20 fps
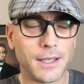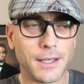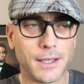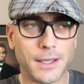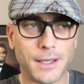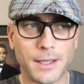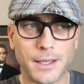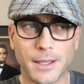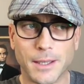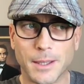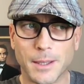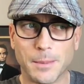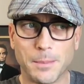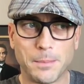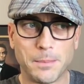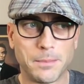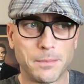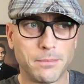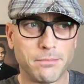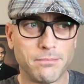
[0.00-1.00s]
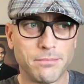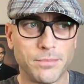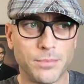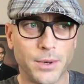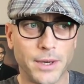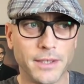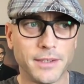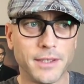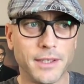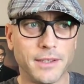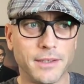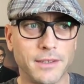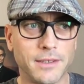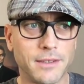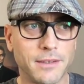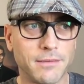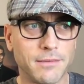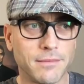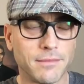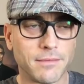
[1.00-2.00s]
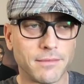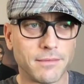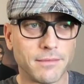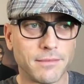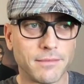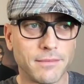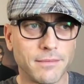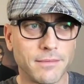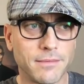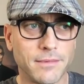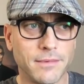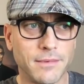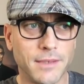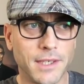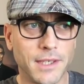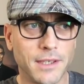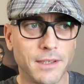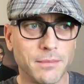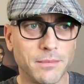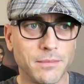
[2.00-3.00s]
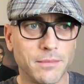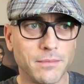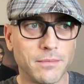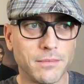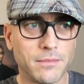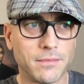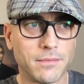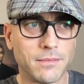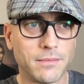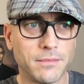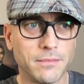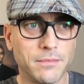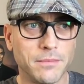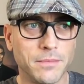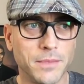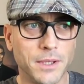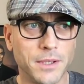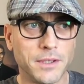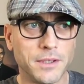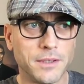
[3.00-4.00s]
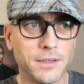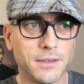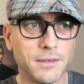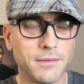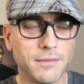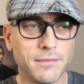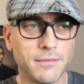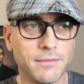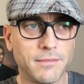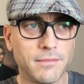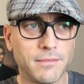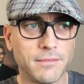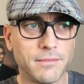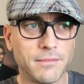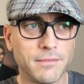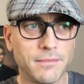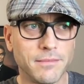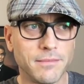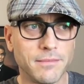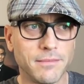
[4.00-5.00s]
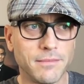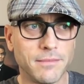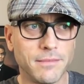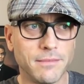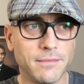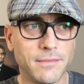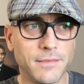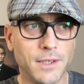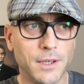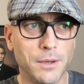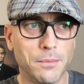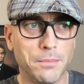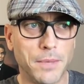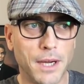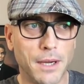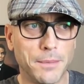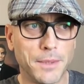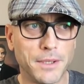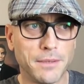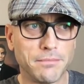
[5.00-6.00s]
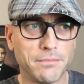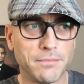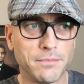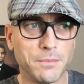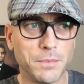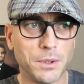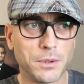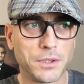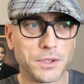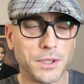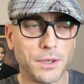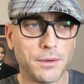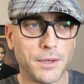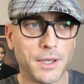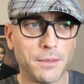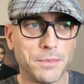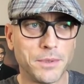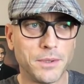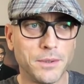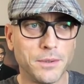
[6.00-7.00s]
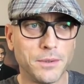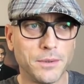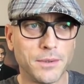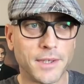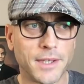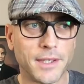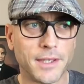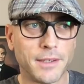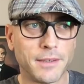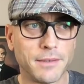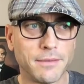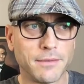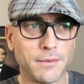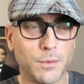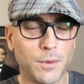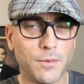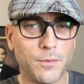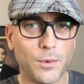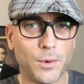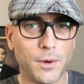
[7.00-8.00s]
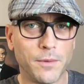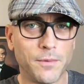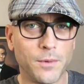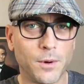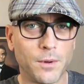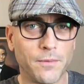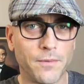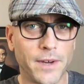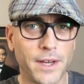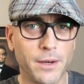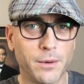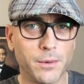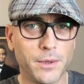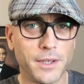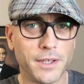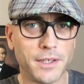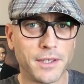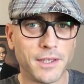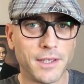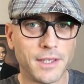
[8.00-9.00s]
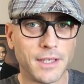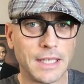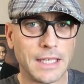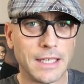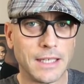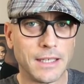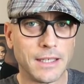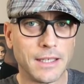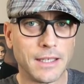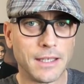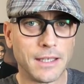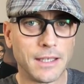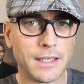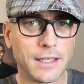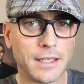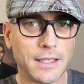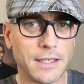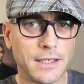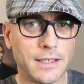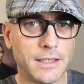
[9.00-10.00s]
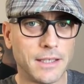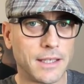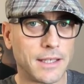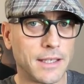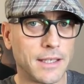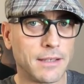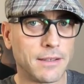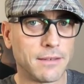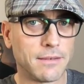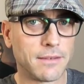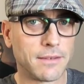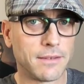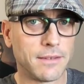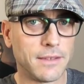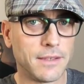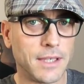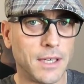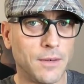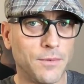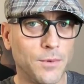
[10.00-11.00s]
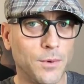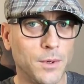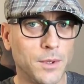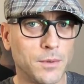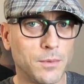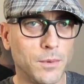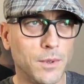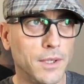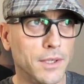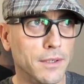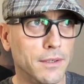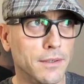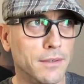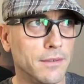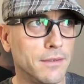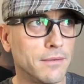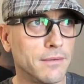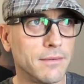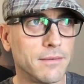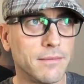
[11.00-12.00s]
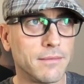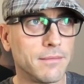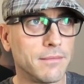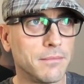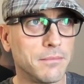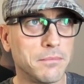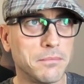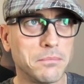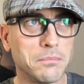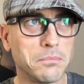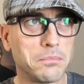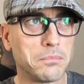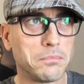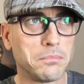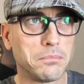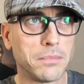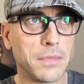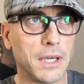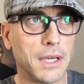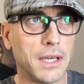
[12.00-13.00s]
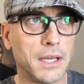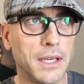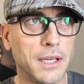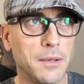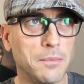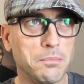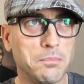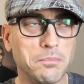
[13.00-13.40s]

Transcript: uh, presidents yeah, Bush, Obama both showed up to uh, the 144th Fighter Wing. Got to check out Air Force One. A uh,